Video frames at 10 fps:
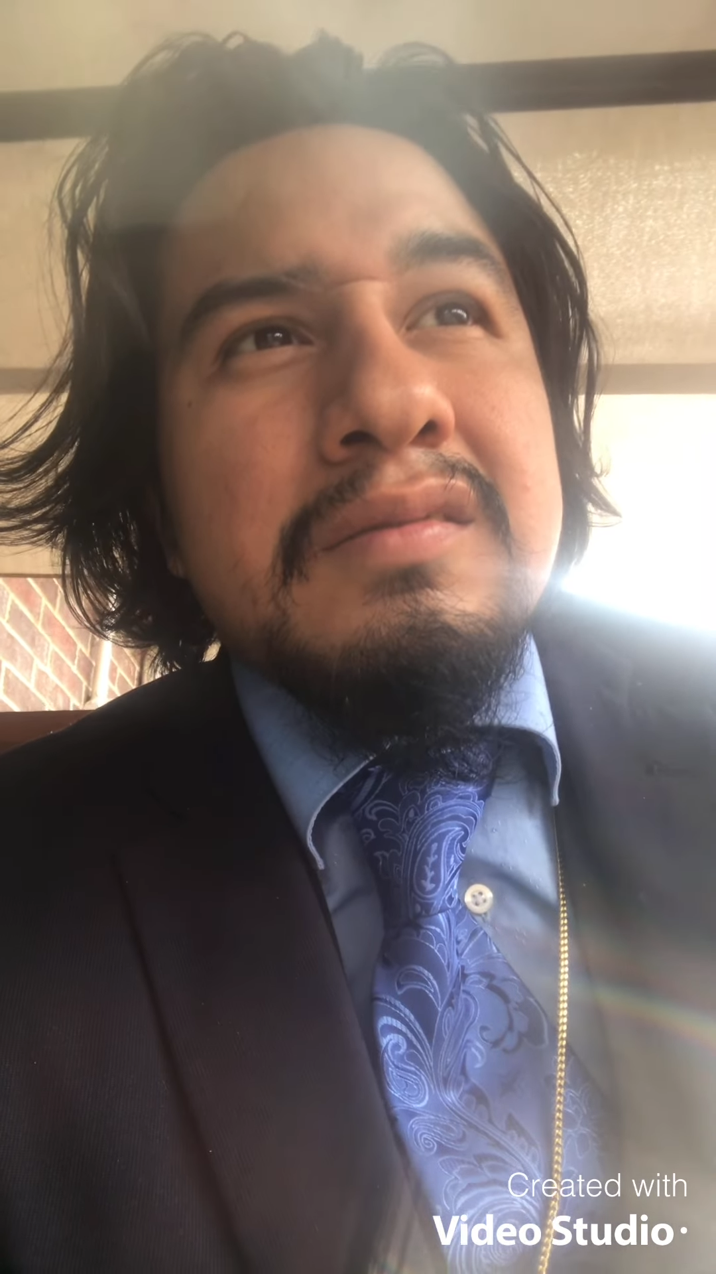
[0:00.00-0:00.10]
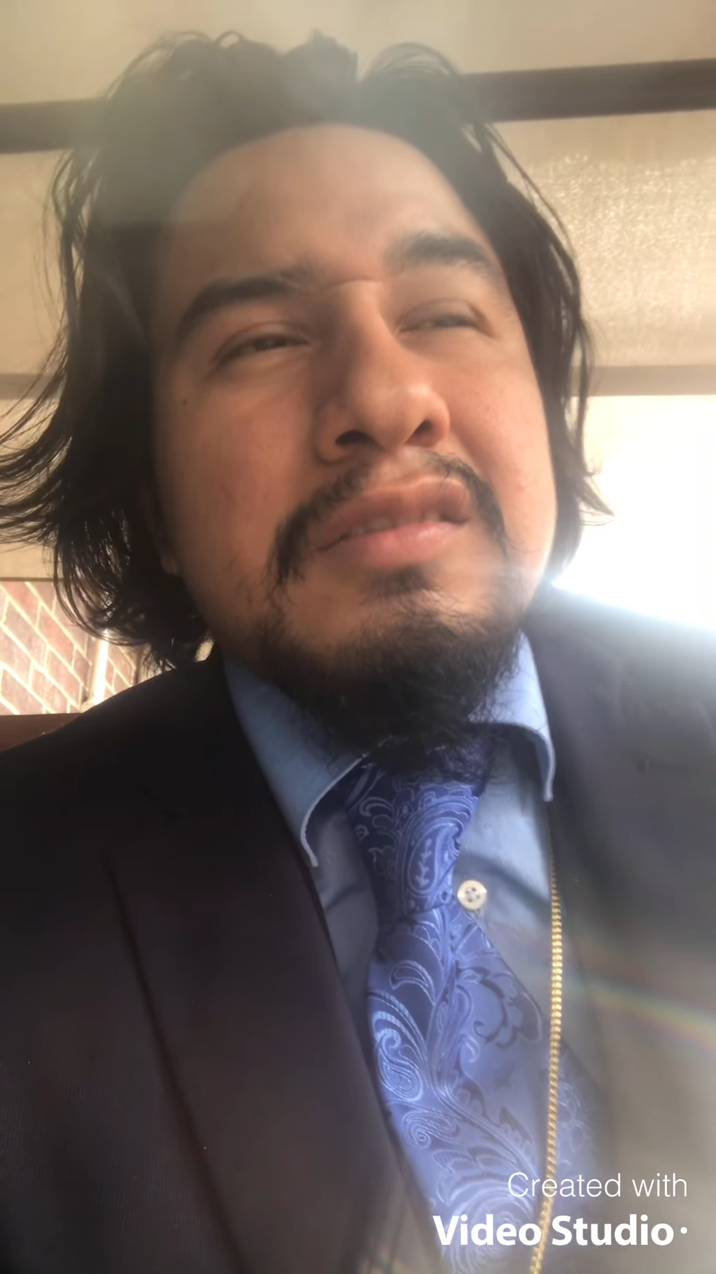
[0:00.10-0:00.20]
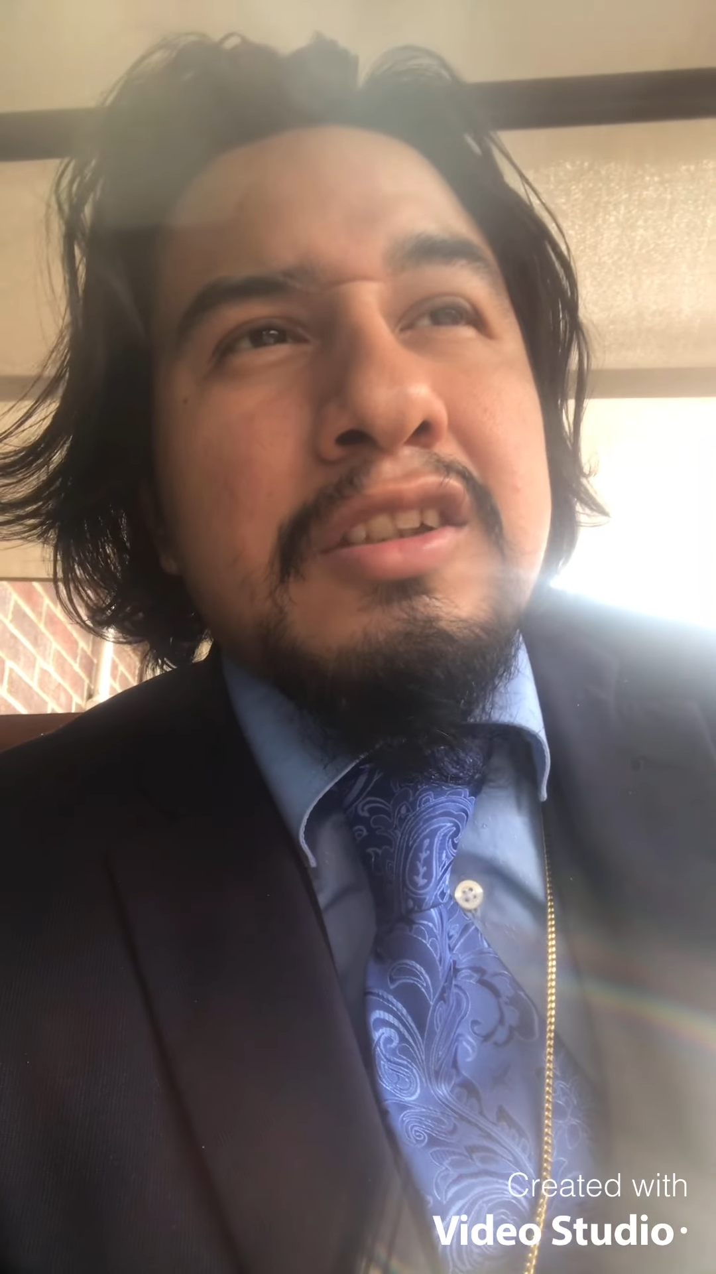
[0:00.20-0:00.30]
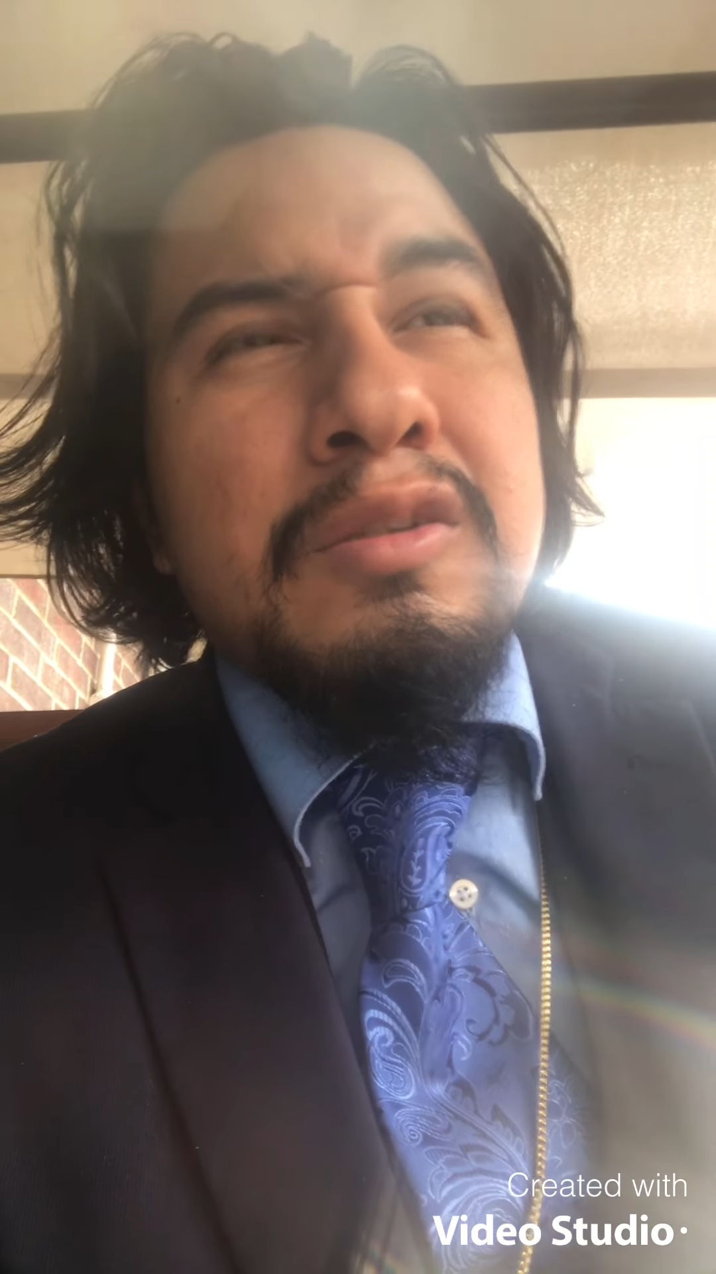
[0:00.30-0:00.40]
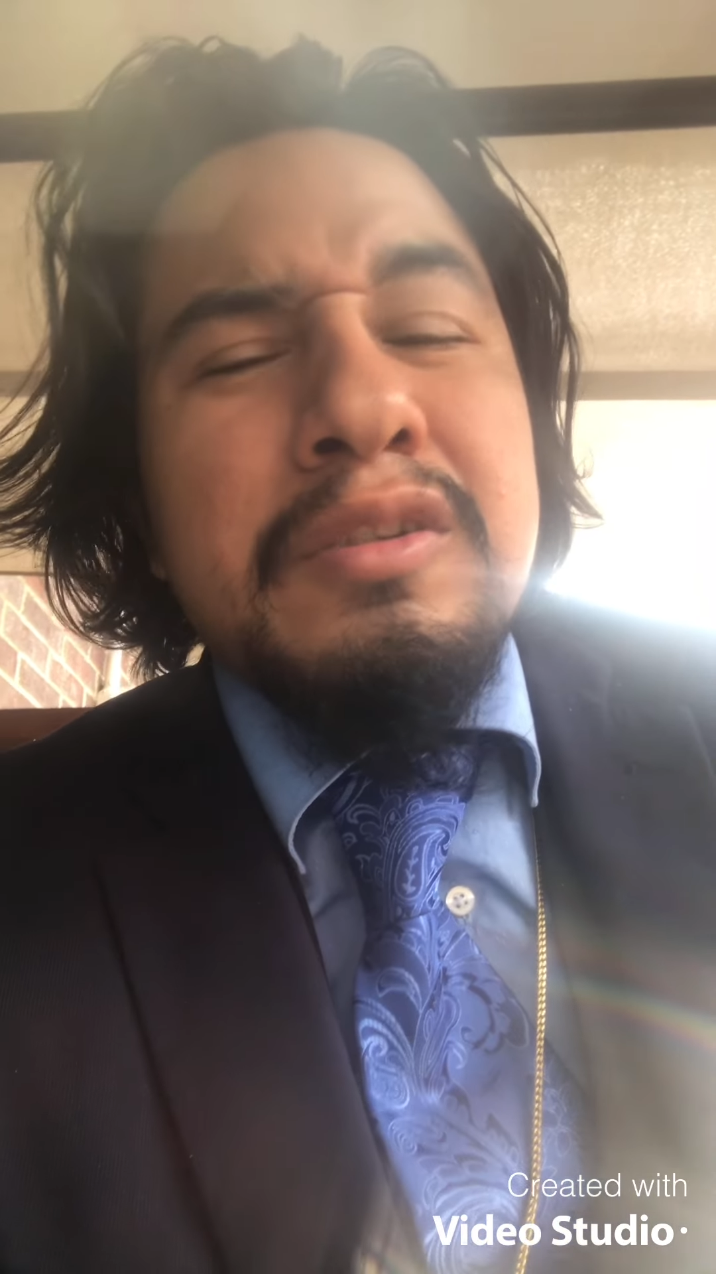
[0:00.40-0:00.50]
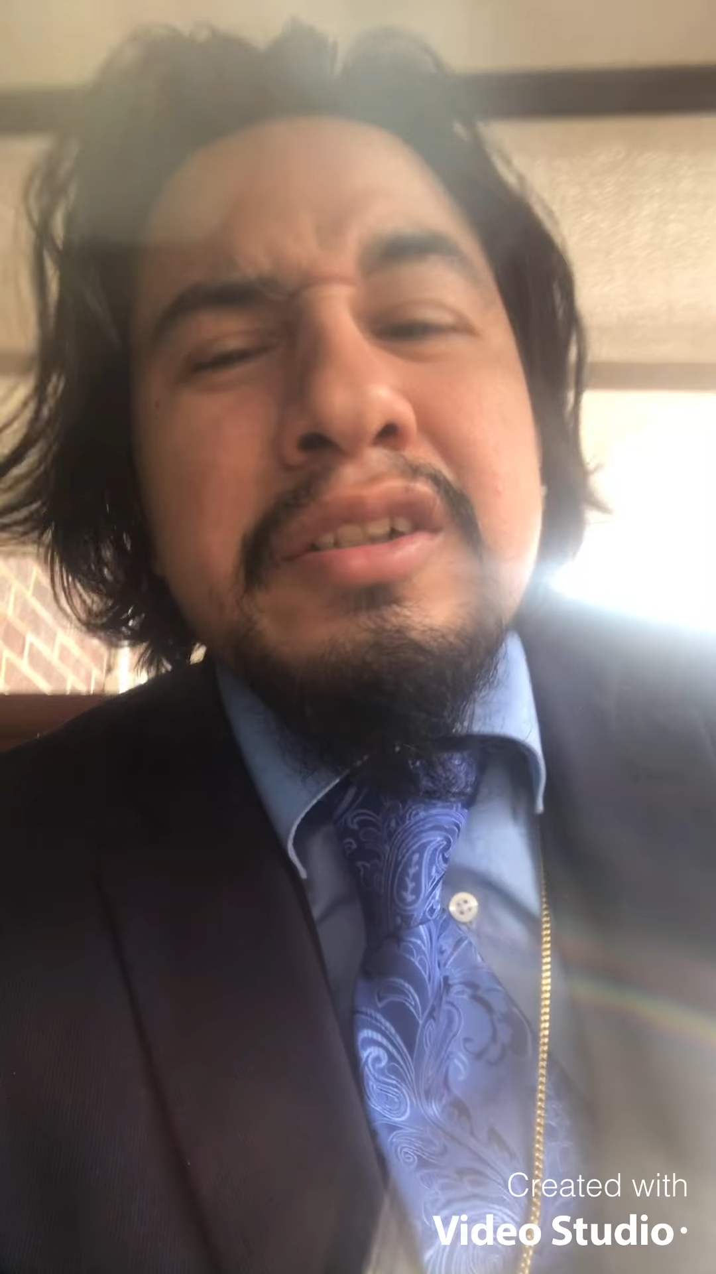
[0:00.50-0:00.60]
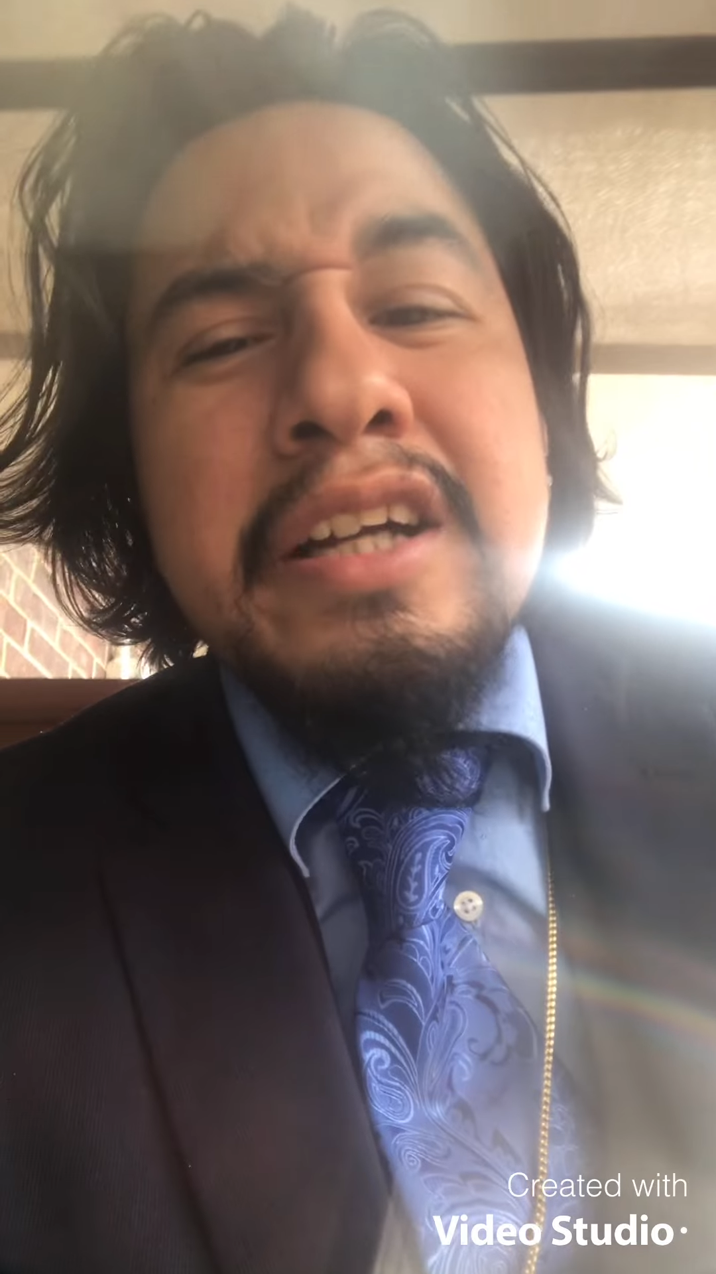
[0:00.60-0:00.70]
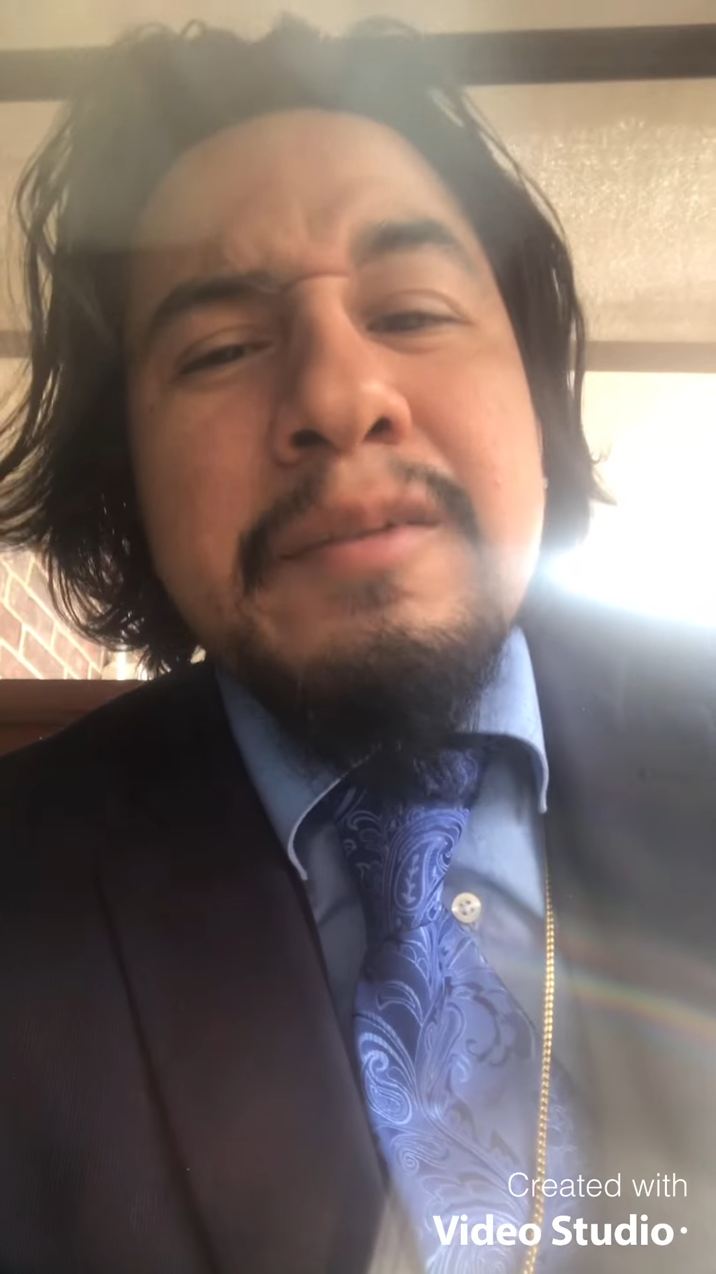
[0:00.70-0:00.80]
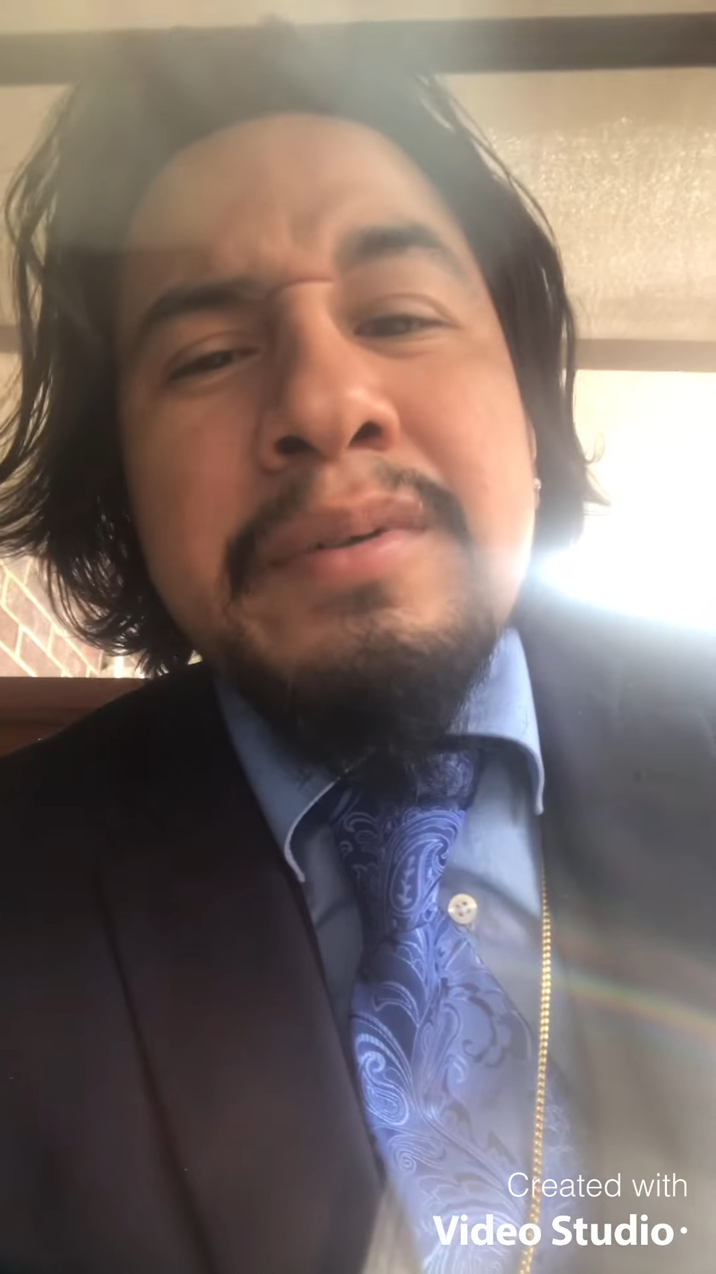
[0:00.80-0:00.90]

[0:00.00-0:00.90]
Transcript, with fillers: you know, you got